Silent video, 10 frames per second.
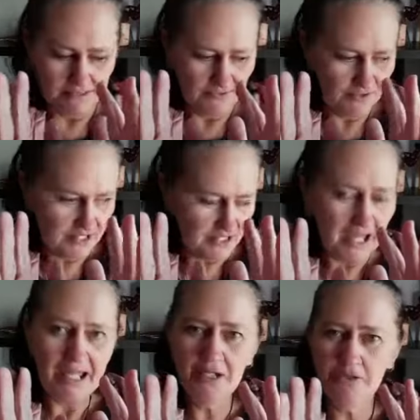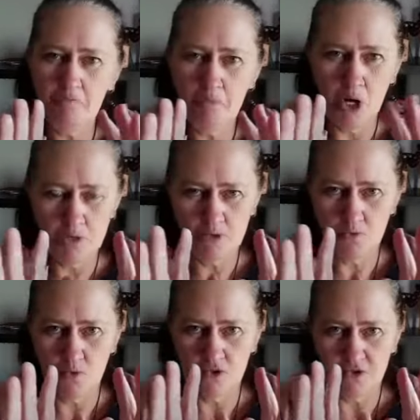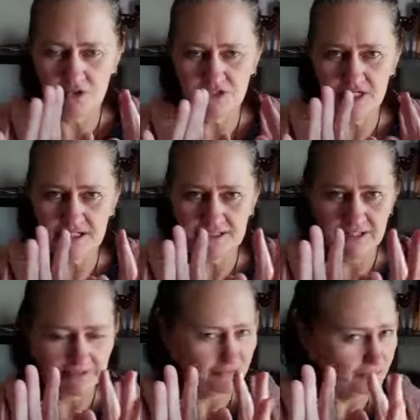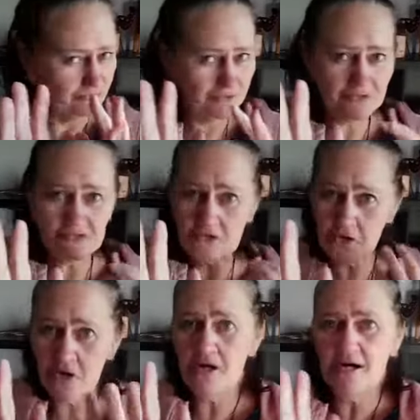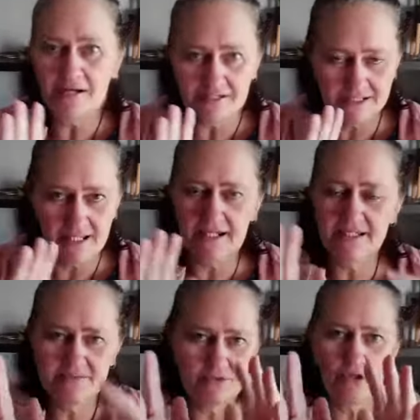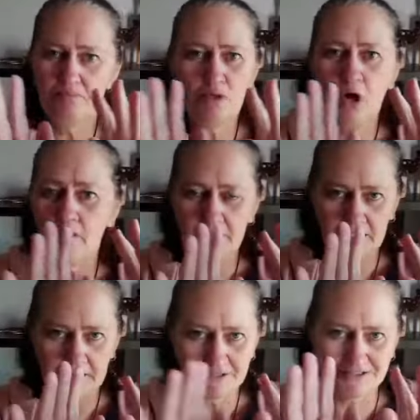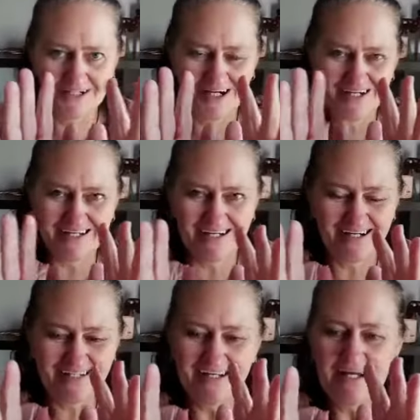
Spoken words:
The heat of the moment words that are like, whoa, okay, copping it, okay?